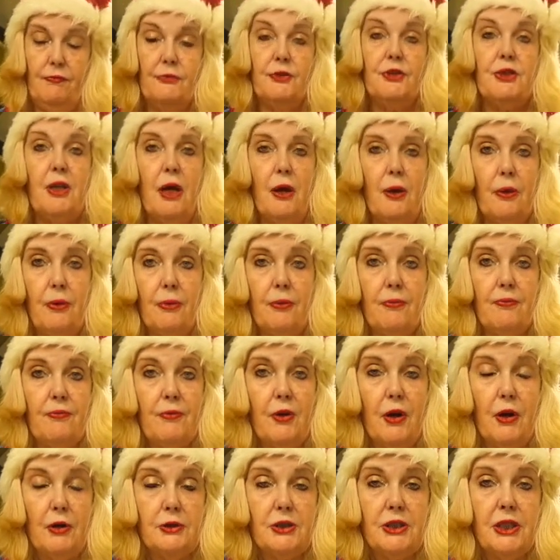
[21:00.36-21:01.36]
So
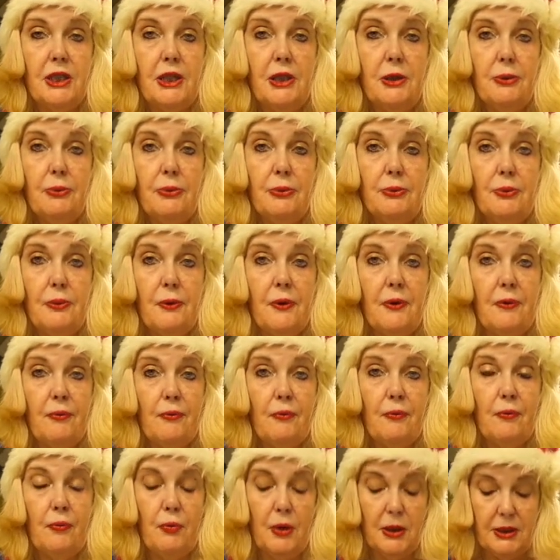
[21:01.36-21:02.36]
I'll see you
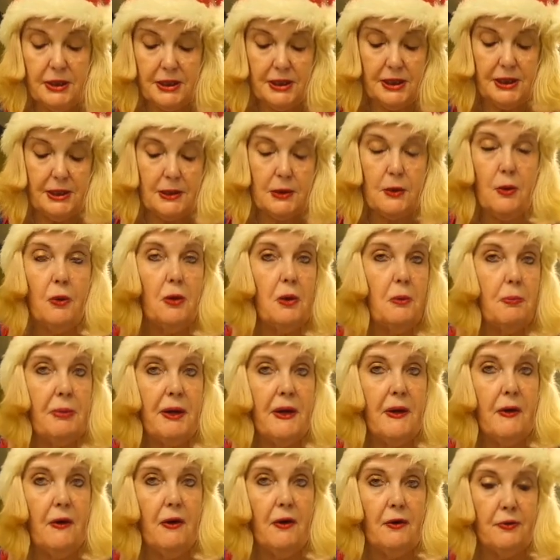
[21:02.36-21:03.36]
once it's gone a bit
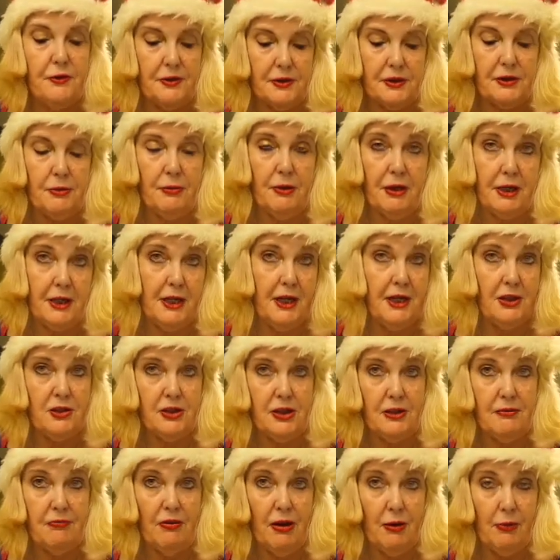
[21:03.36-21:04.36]
harder, so I can
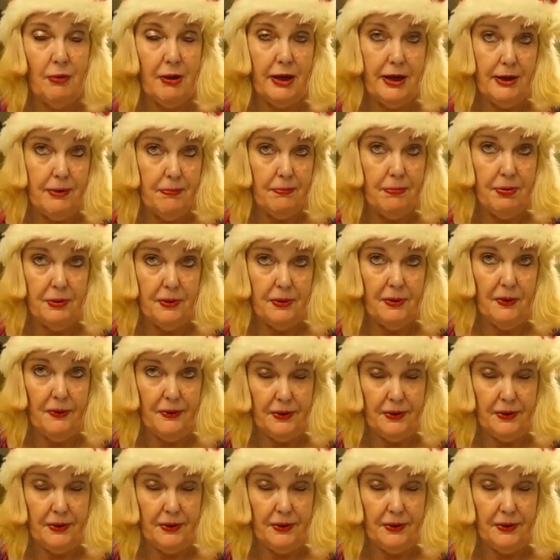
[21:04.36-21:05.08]
actually roll it out and put it